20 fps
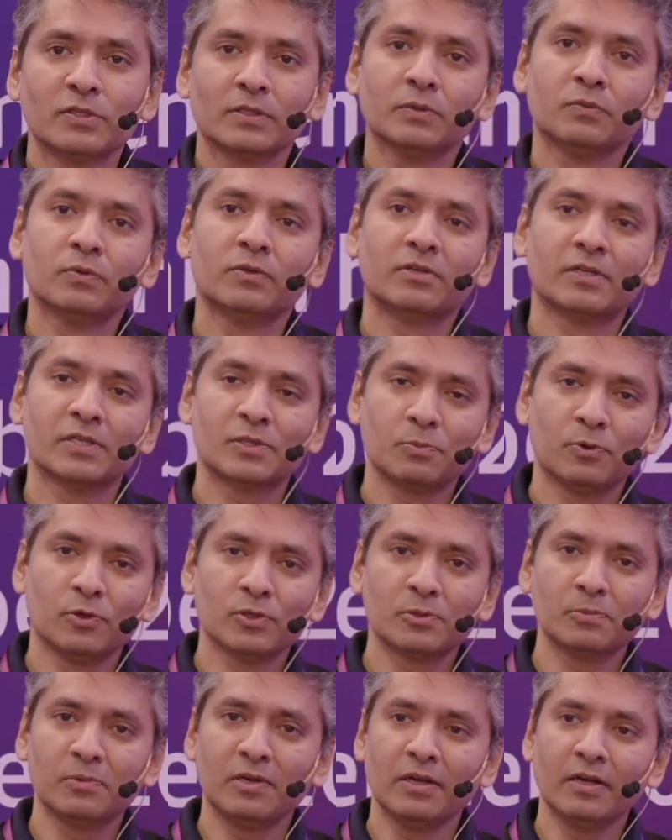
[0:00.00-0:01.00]
the word
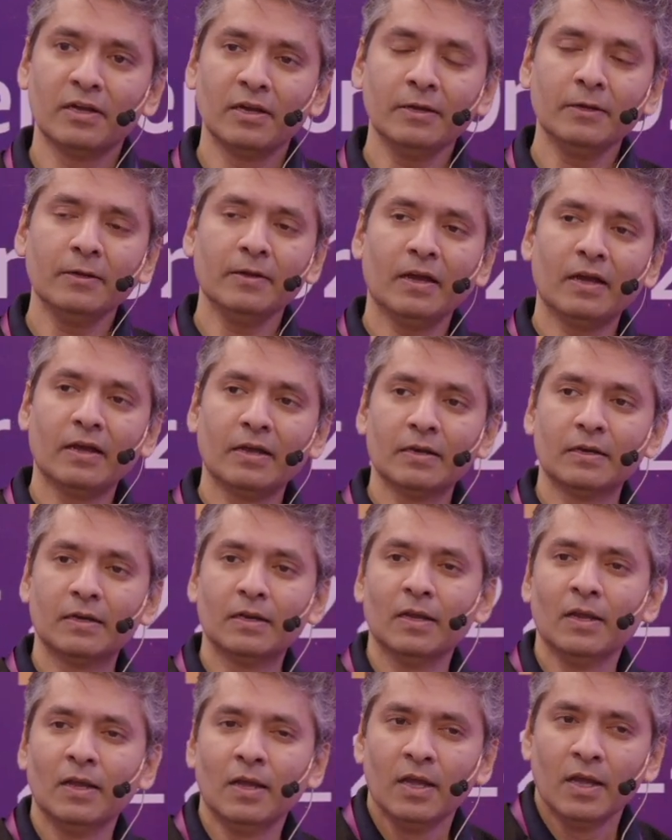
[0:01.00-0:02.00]
responsible AI, and
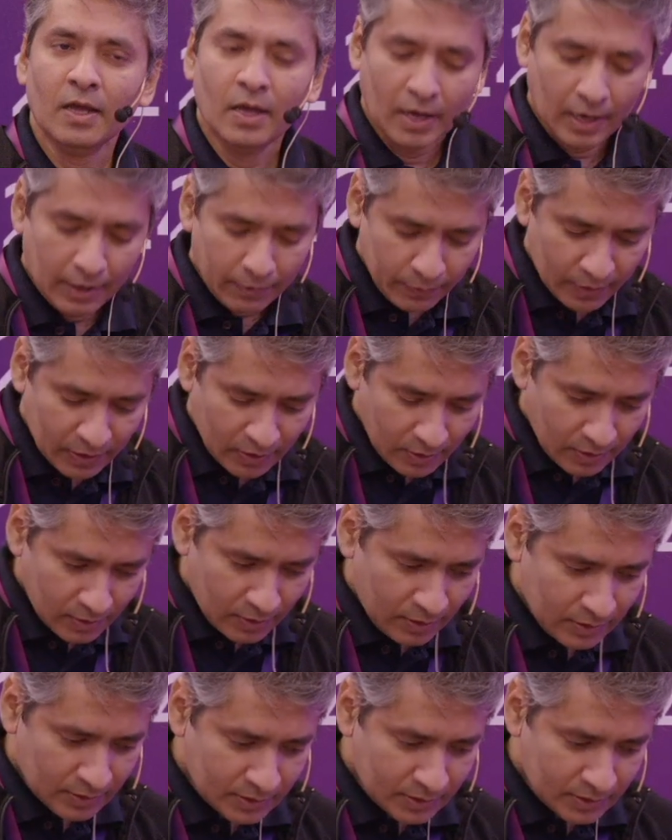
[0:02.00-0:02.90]
I will